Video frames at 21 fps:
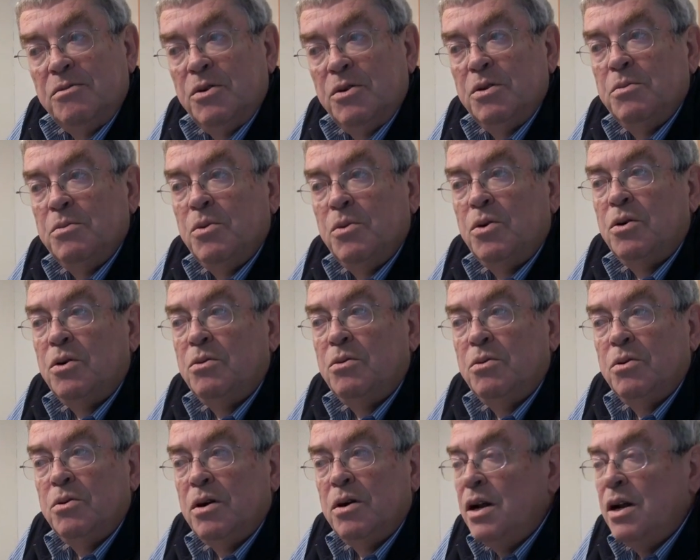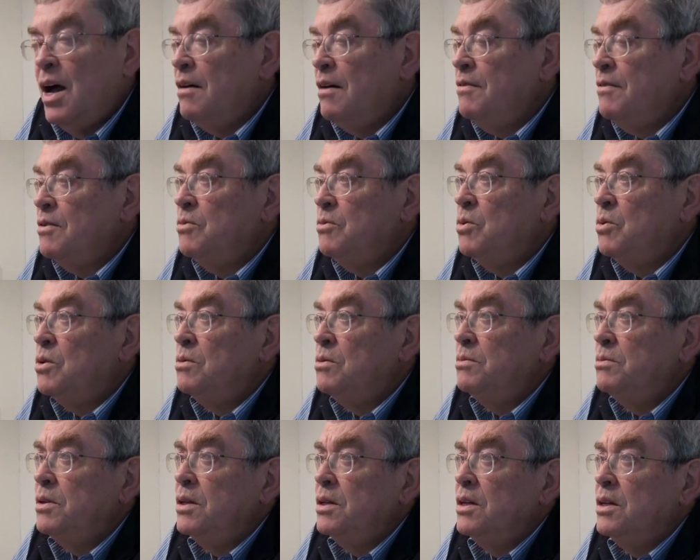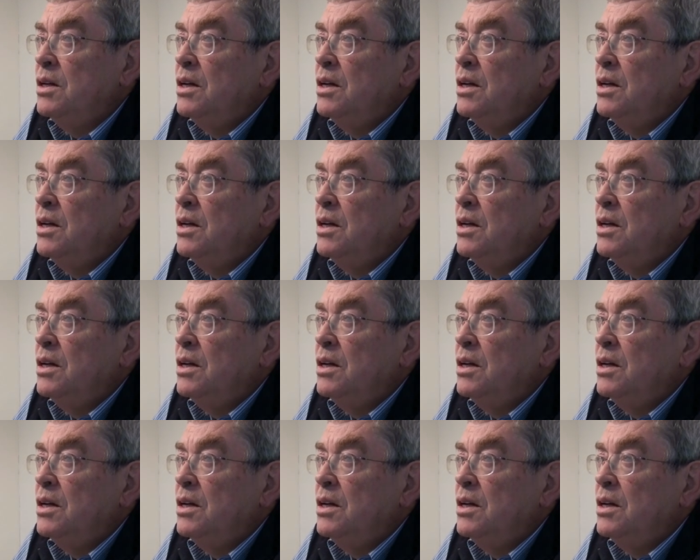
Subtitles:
with more love and warmth.